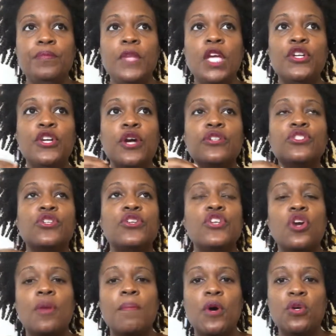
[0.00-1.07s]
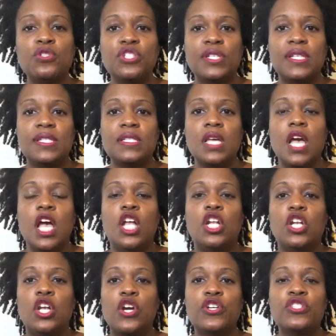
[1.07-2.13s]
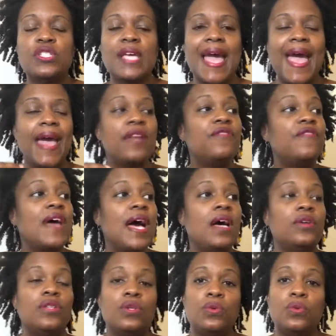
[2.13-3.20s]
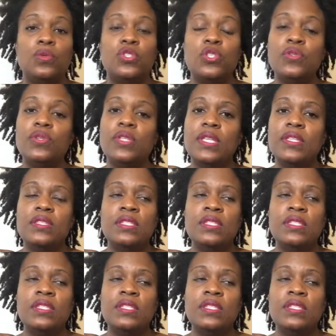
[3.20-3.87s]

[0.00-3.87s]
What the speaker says: nurture your emotions. Learn to add value to the